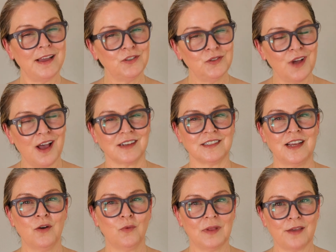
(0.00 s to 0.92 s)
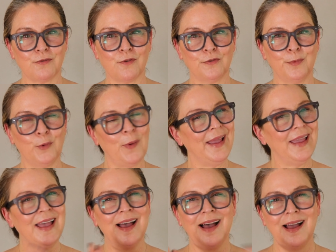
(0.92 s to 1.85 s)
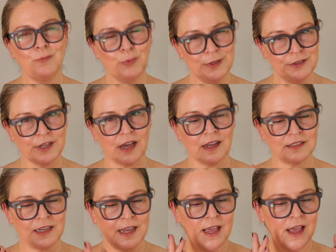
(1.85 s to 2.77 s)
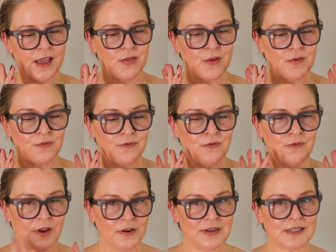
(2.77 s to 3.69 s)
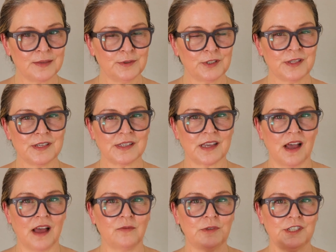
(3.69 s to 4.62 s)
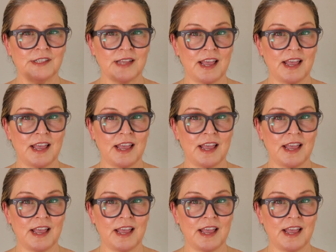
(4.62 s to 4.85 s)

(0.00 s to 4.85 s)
I do not. Will I throw them away? I will not. They're very similar to this cut, which is